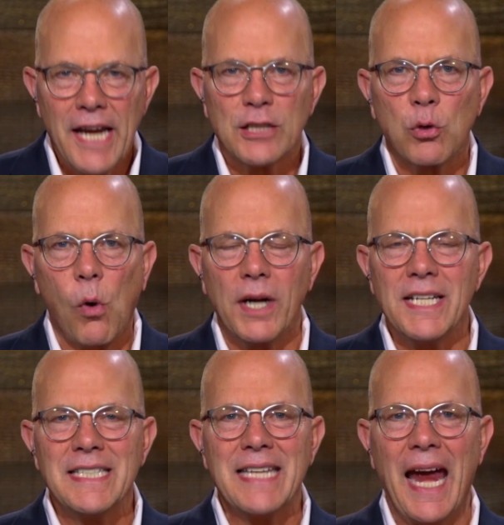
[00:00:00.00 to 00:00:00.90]
In
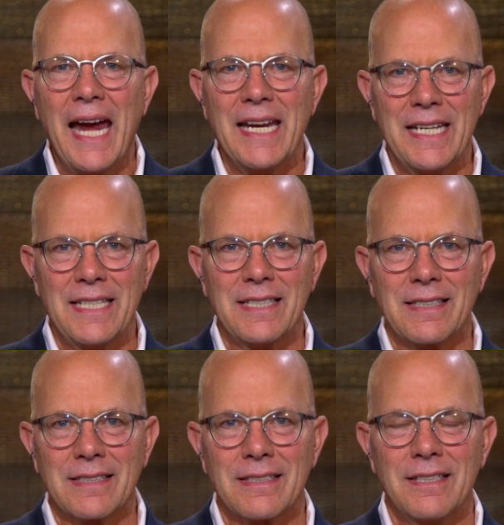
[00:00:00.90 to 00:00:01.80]
20
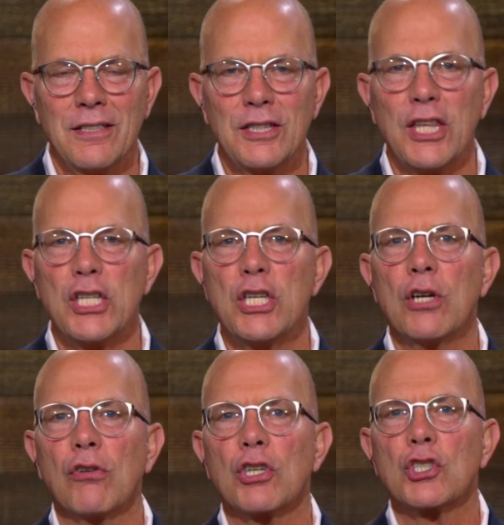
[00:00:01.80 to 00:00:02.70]
days, the
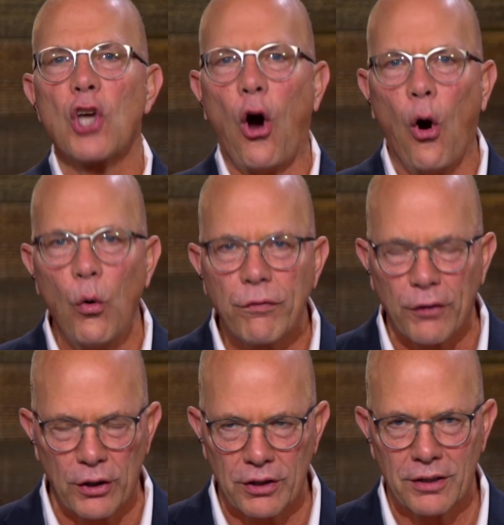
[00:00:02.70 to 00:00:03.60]
year is
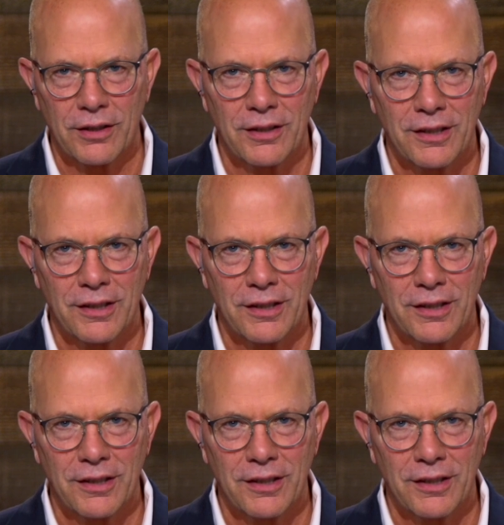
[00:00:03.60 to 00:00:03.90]
over.